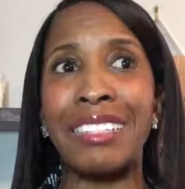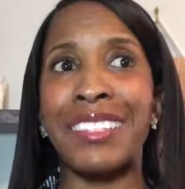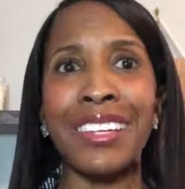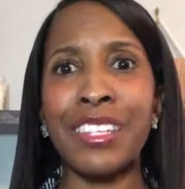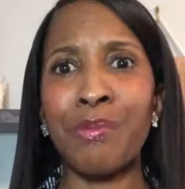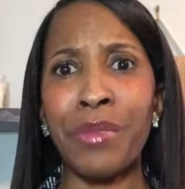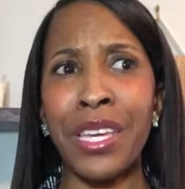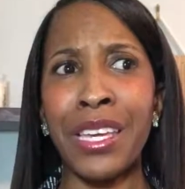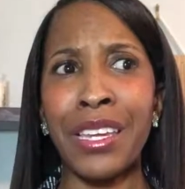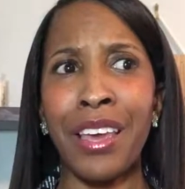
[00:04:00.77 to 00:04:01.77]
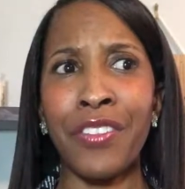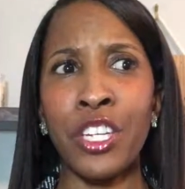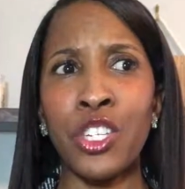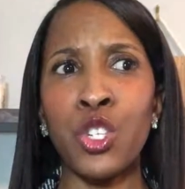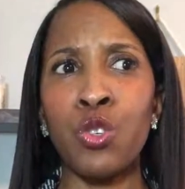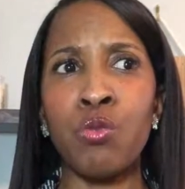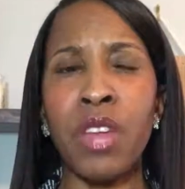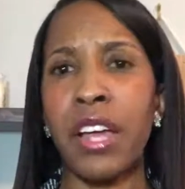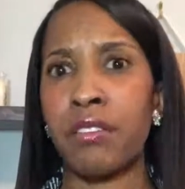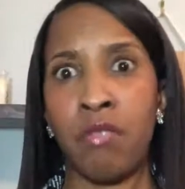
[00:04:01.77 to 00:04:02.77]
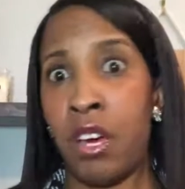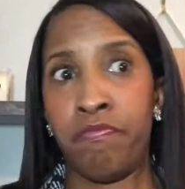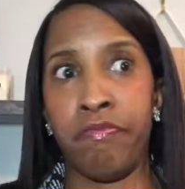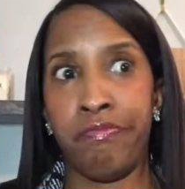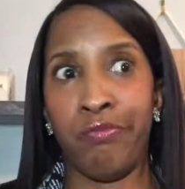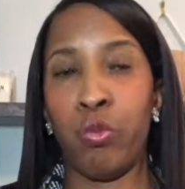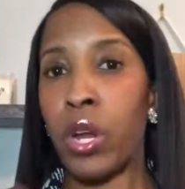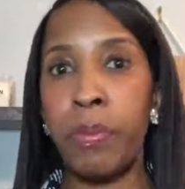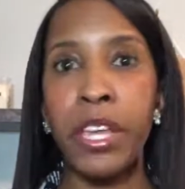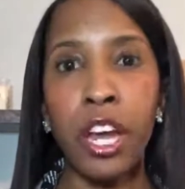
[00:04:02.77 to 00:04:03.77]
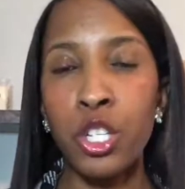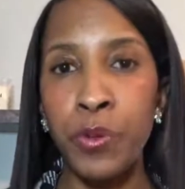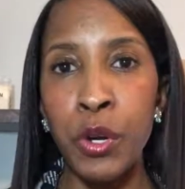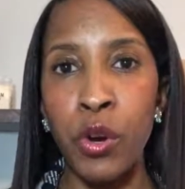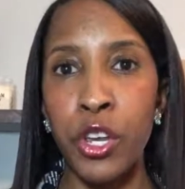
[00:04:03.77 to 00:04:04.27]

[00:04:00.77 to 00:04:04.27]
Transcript: doesn't mean that you not want to be an entrepreneur.